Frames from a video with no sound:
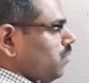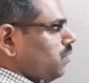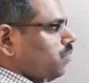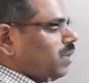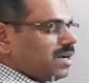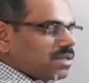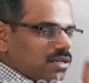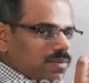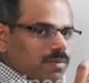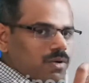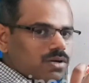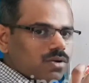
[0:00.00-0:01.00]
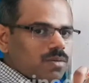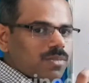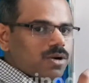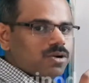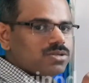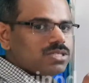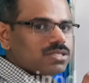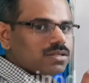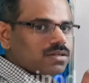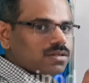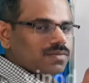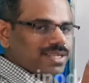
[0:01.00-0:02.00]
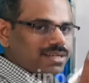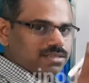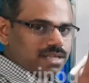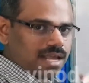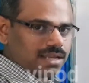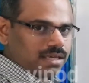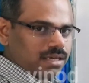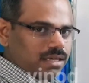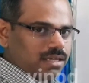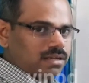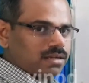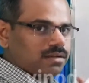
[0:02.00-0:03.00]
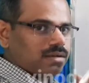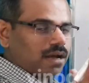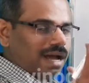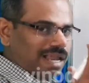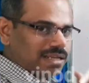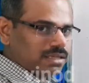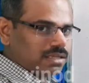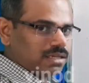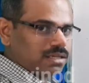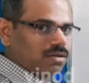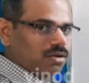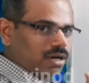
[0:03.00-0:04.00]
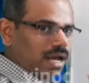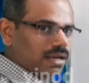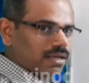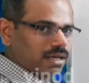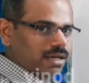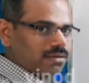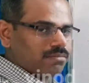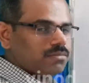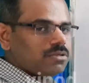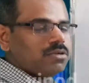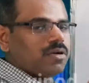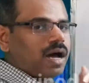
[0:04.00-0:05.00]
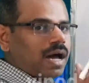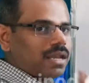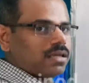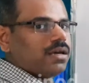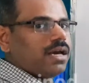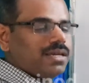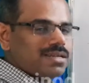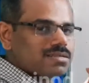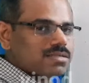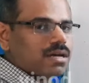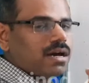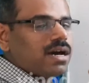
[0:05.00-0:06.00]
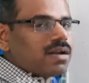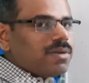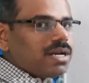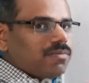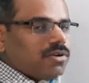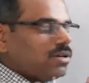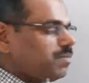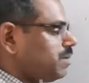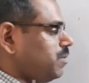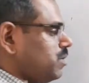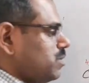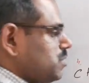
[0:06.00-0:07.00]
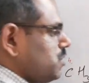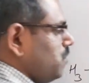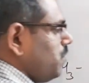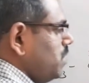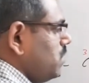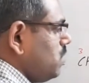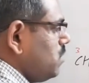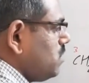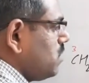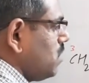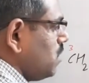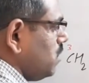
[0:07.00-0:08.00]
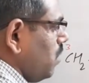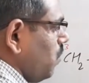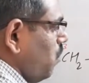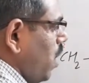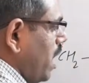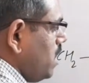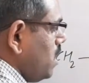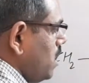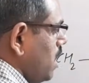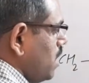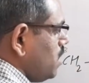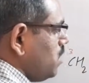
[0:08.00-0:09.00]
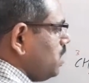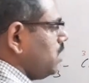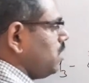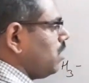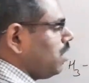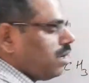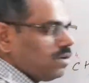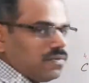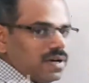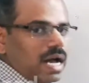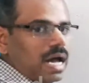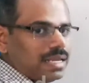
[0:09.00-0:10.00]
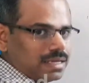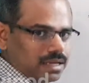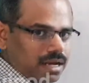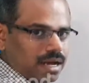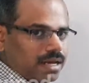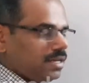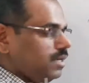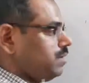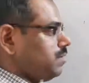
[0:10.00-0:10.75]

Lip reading: what the triple bond compounds, whether it is alkane, alkene or alkyne. You know, alkynes are made of a triple bond. So we use the YNE of alkyne.